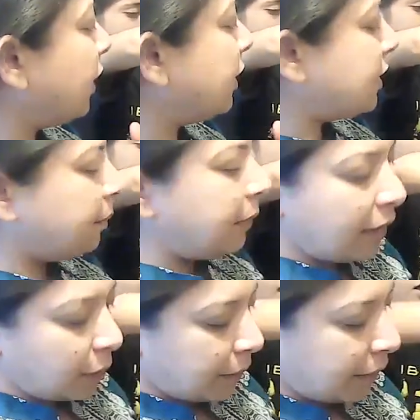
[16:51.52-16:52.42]
to get some
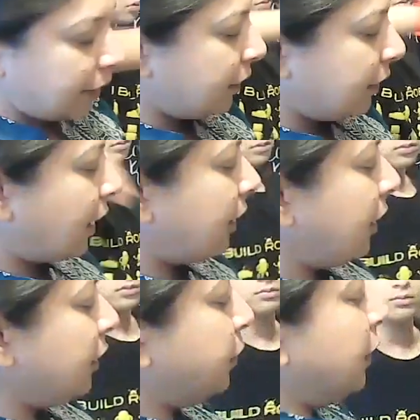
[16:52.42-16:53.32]
liquid in
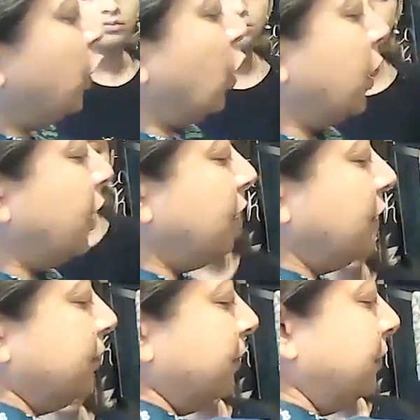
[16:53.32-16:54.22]
that it will cook in.